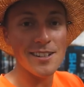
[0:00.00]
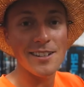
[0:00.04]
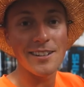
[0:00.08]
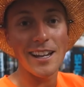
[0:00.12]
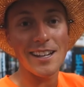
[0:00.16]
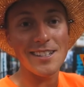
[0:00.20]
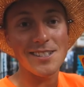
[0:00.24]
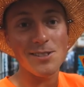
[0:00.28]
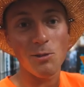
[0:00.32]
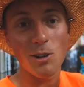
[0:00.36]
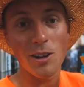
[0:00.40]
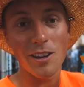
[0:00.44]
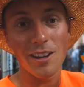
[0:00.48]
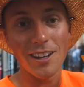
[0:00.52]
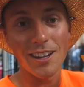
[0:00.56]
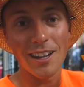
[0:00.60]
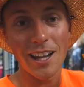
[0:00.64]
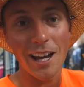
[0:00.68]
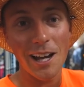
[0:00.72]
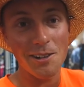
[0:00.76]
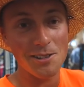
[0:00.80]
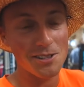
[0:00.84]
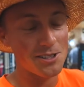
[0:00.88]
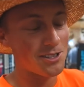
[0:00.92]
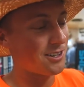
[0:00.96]
Loud. That's one of the
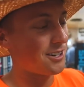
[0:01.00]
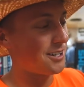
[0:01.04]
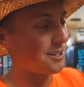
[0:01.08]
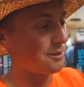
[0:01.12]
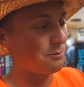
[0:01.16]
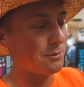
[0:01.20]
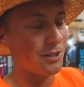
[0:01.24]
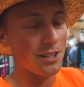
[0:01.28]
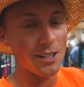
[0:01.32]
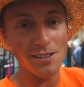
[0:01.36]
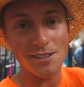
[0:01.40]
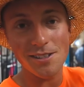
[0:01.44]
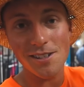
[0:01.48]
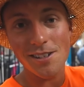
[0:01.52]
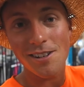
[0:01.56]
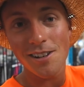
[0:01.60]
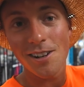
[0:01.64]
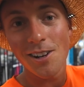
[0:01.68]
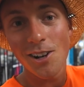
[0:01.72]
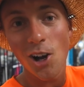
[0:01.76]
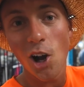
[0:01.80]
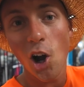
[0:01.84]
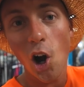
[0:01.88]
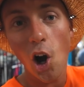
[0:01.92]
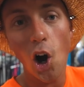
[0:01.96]
loudest
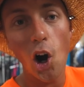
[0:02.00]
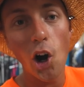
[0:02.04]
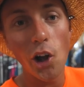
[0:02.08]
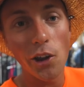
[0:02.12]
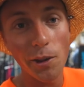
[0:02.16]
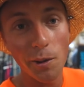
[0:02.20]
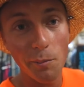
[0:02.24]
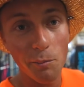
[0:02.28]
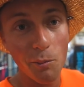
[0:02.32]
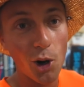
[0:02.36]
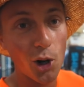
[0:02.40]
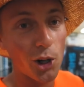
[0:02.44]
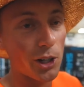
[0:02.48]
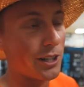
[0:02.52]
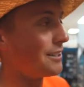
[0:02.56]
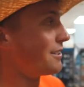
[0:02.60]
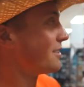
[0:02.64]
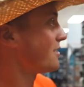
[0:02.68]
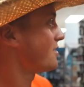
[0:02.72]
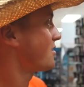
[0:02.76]
crankbaits on the market.